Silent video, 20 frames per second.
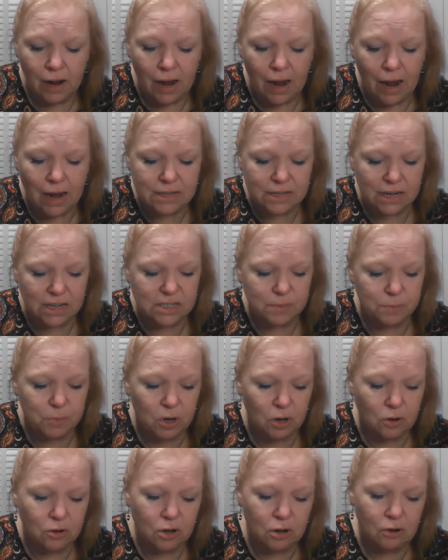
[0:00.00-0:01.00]
as I
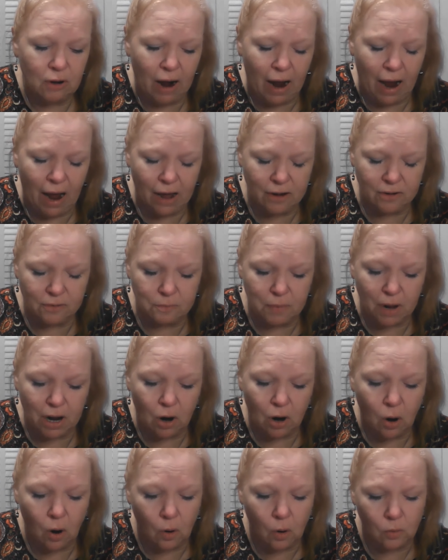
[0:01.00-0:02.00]
spew you out of my
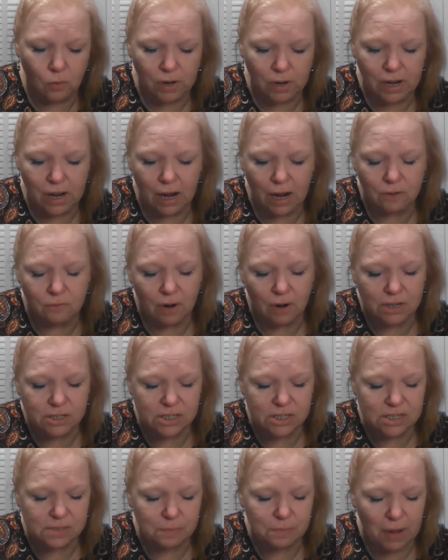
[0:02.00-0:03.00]
holy and
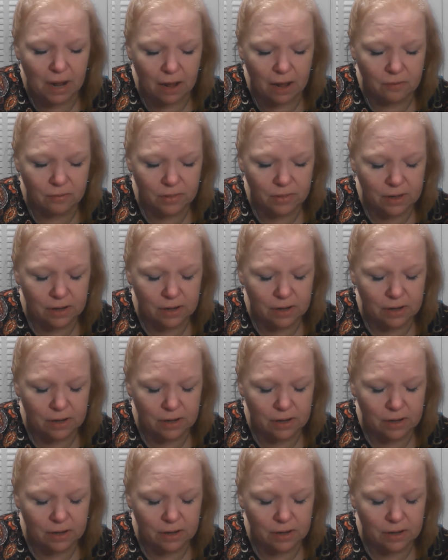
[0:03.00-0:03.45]
righteous mouth.